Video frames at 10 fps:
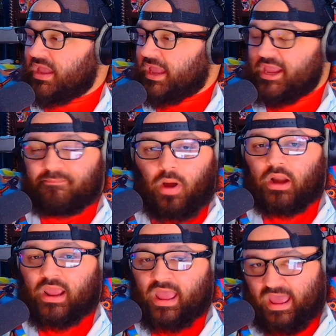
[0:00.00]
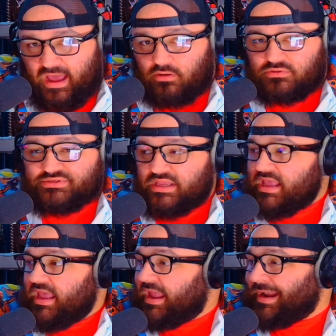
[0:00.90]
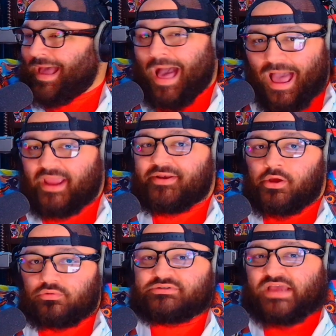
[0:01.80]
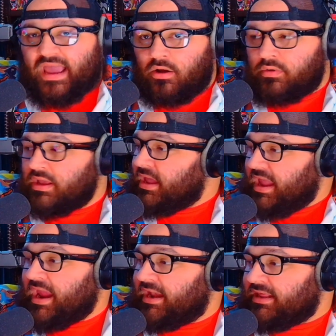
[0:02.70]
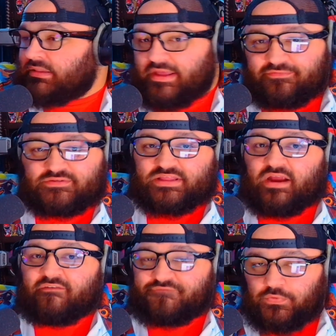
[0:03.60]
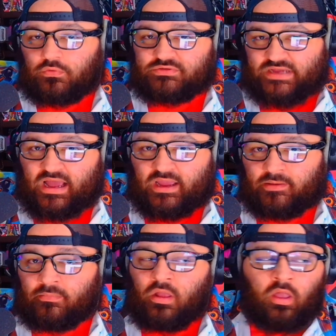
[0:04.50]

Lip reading: He bought a house in High Note Town and he lives there full time.